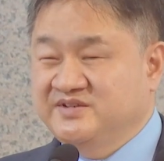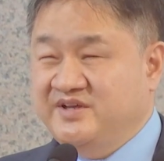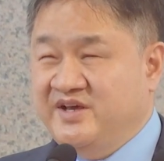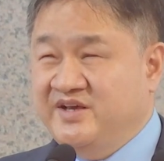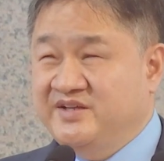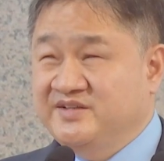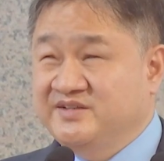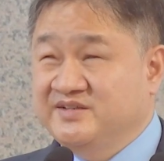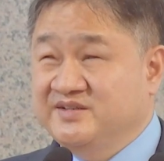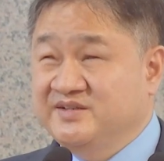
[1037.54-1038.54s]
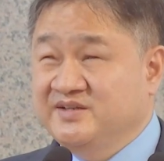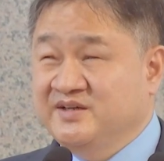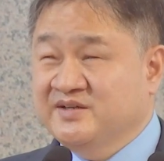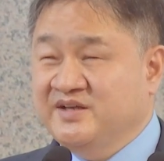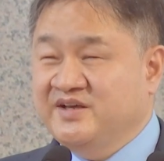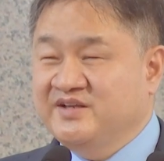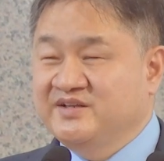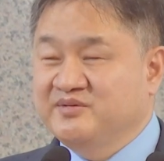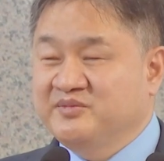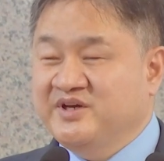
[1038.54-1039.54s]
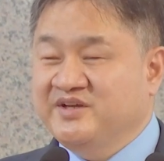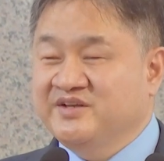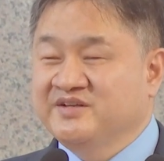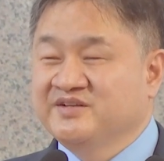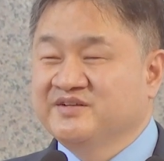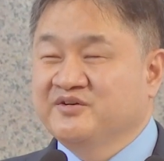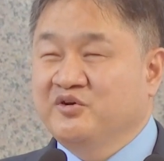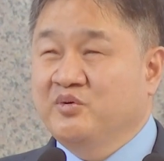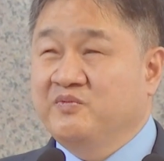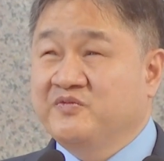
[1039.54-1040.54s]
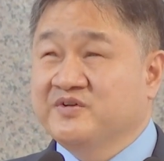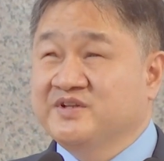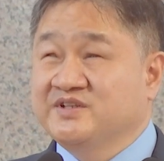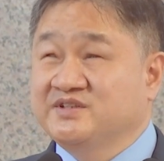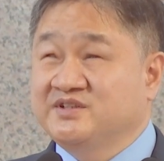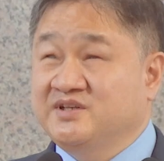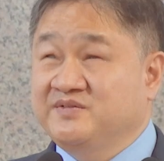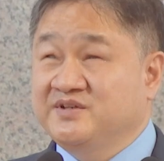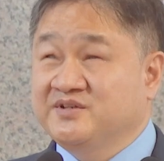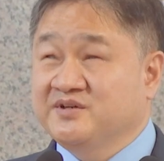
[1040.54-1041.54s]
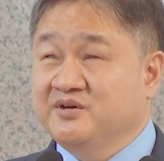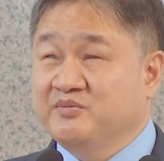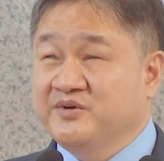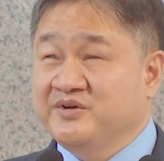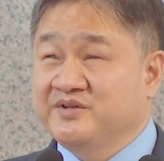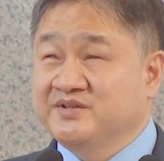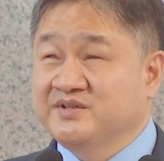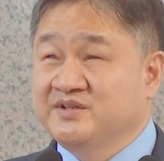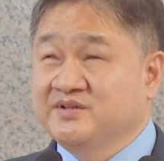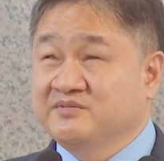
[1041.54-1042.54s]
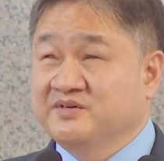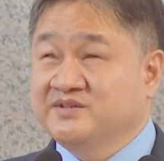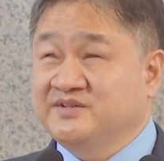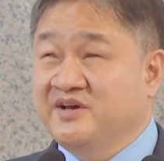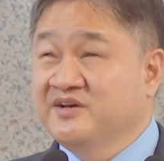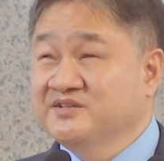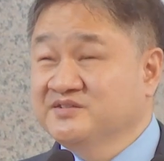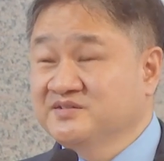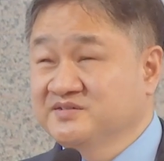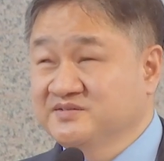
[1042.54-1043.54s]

And again, my hope for this TV show appearance was dashed.